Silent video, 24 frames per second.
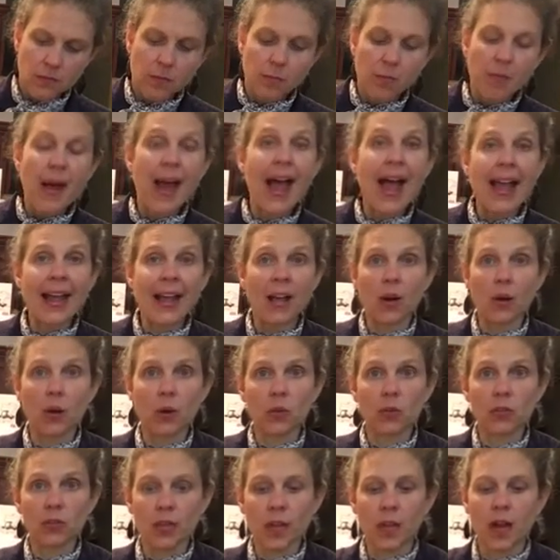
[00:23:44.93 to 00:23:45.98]

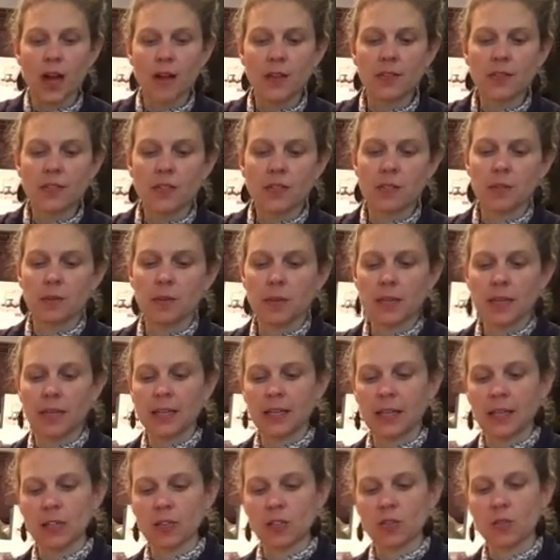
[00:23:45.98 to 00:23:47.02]
pound of
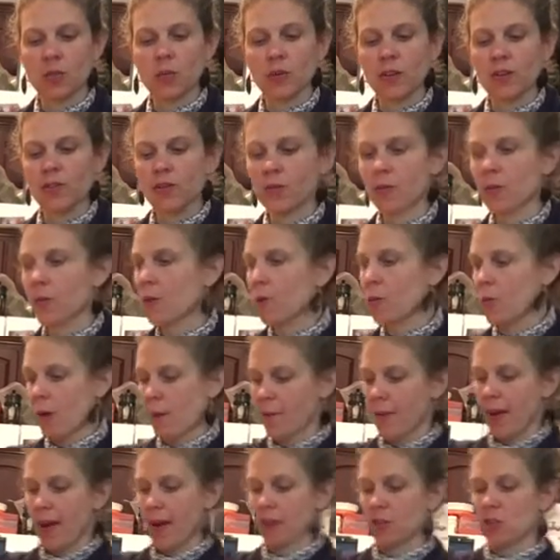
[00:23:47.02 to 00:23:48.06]
spinach. We've
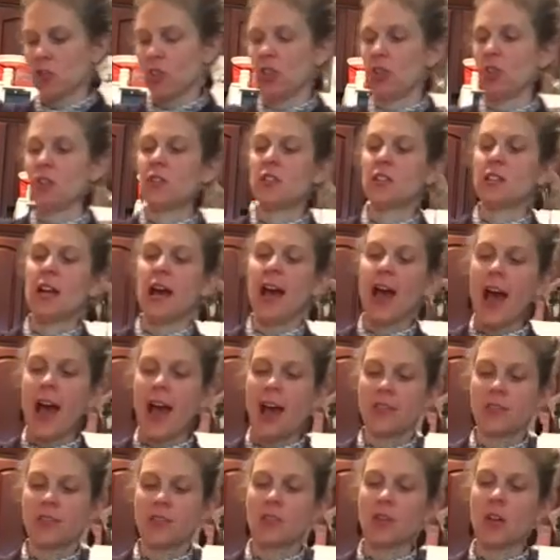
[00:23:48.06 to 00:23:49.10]
about juiced a
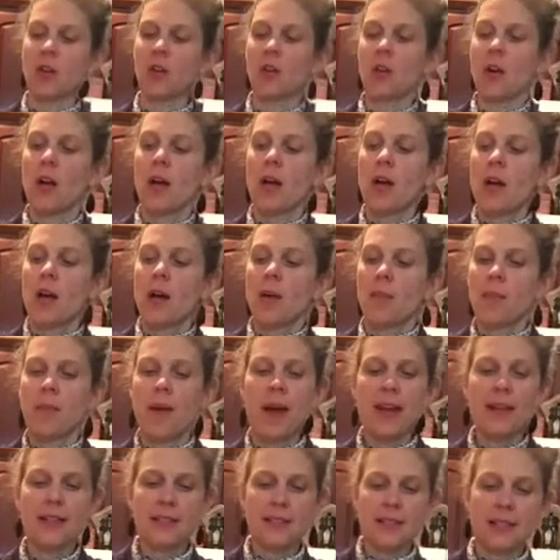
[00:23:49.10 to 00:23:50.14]
half. So
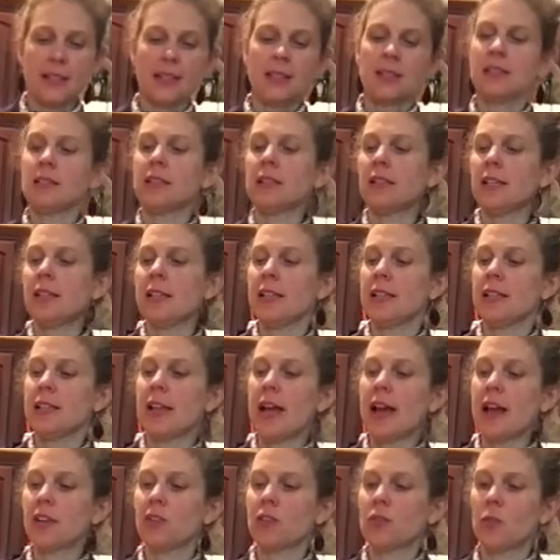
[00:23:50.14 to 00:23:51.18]
basically
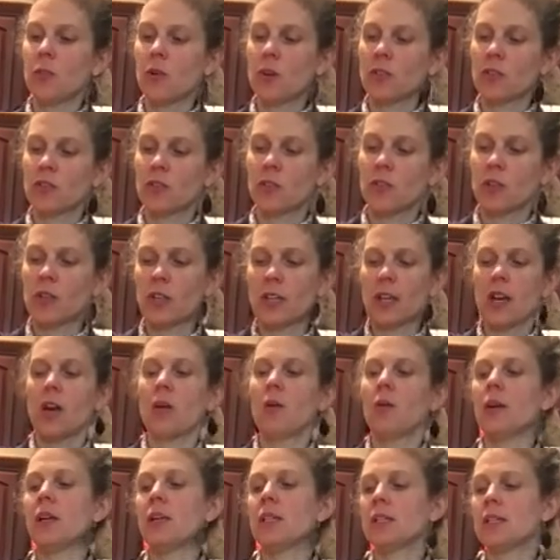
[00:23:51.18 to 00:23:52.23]
that's what's going to
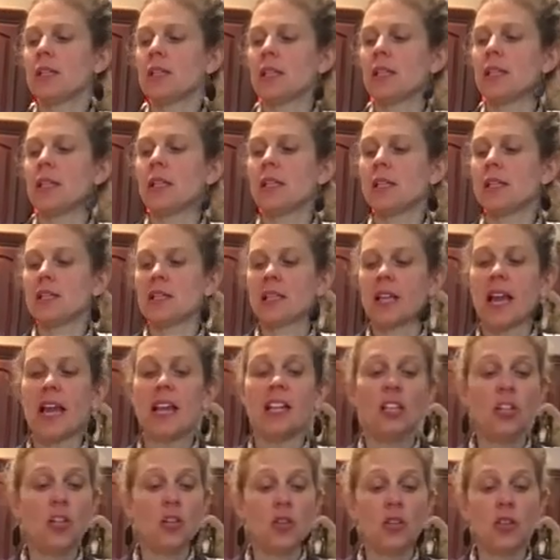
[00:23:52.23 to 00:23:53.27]
go into this.
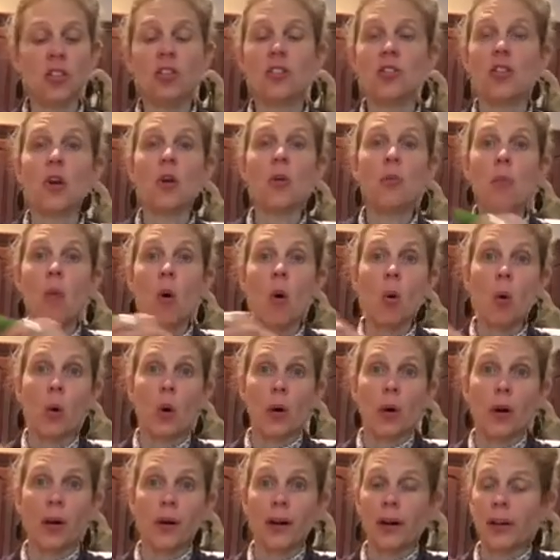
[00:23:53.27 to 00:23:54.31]
And you could do
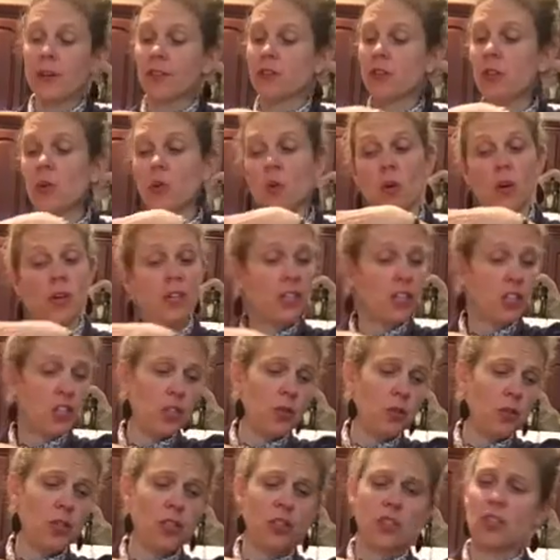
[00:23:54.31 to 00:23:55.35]
more if you wanted. You
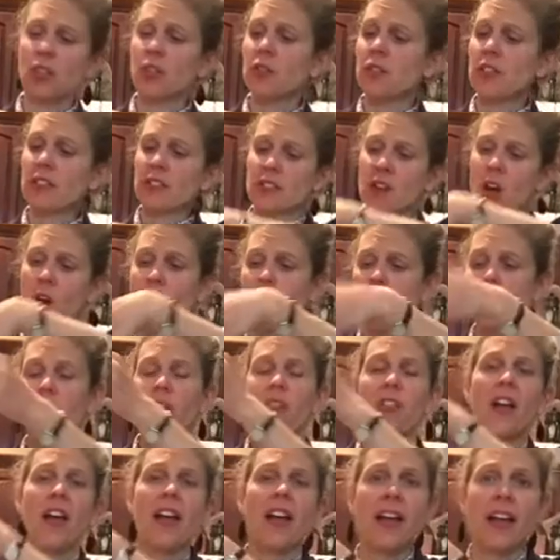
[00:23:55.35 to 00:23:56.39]
could do this whole
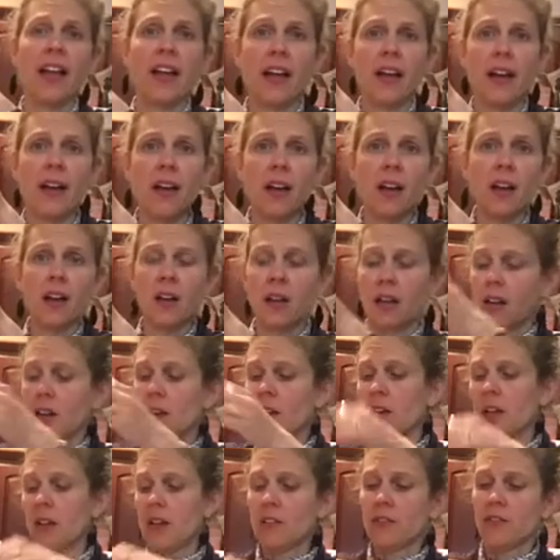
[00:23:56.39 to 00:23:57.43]
thing
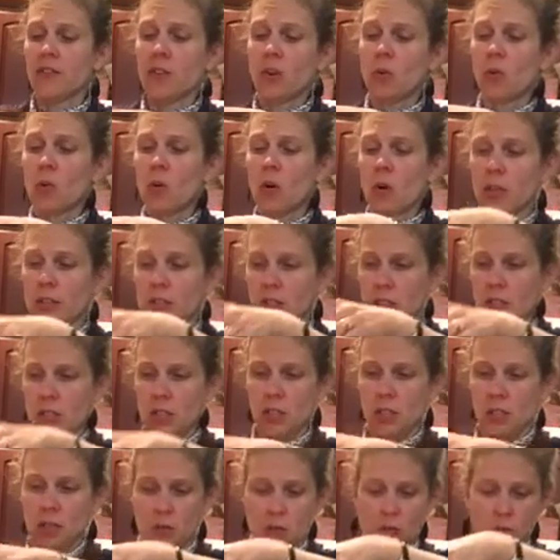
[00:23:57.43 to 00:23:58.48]
if you wanted
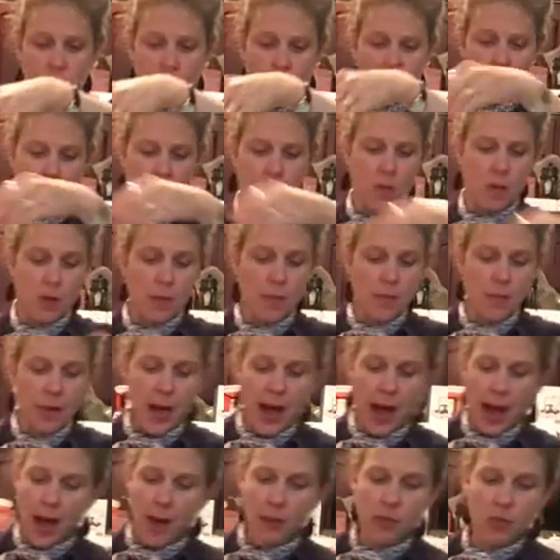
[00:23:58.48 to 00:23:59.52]
to.
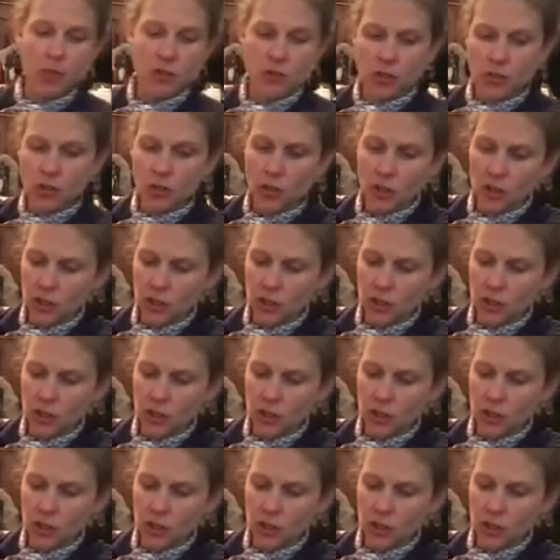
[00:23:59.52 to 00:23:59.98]
But I'm just going